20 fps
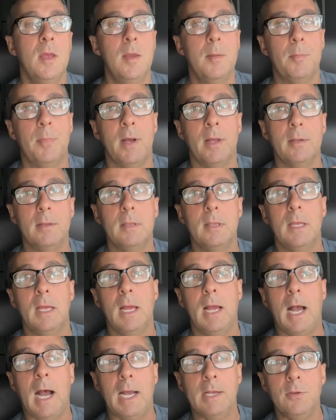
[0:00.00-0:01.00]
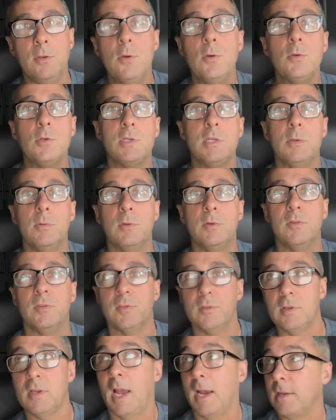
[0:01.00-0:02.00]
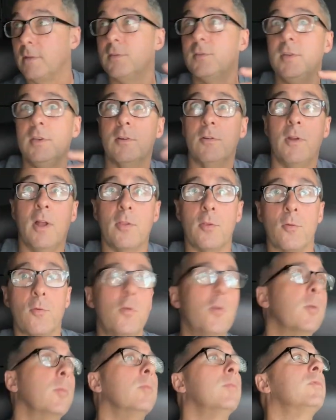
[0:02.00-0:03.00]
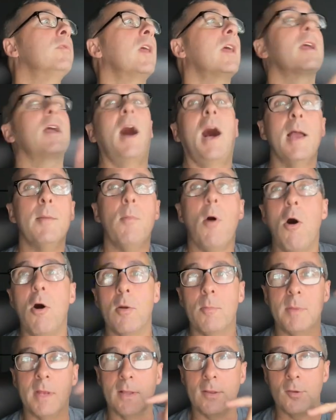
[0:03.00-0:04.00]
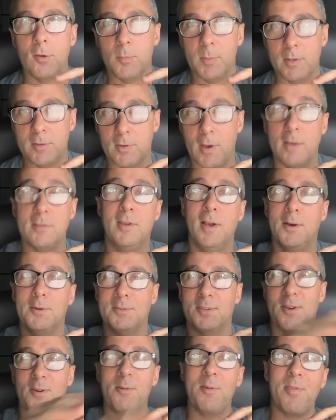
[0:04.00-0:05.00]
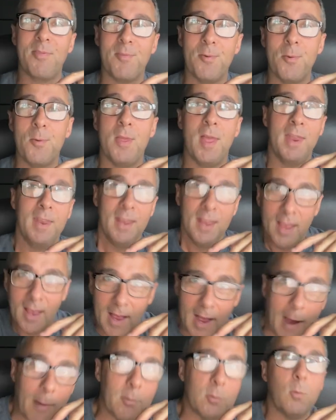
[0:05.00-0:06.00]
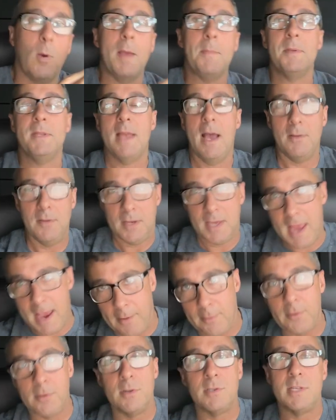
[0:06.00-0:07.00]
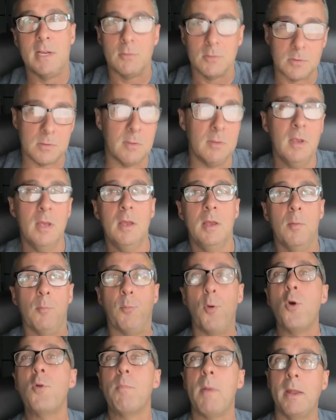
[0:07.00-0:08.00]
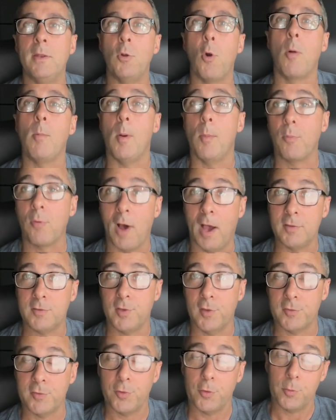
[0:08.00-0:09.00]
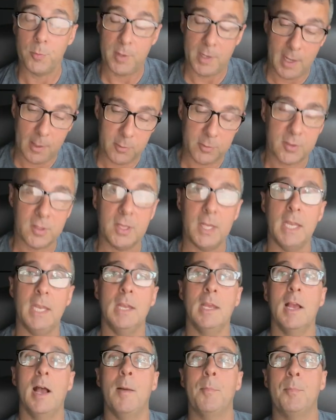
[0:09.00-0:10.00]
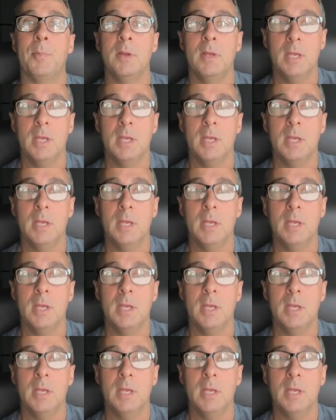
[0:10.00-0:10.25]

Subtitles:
But I knew she was, I could see her in other rooms, like eyeballing me a little bit. So as I was going through that, I was wiping down the counters. Broke my normal process a little bit. I was cleaning up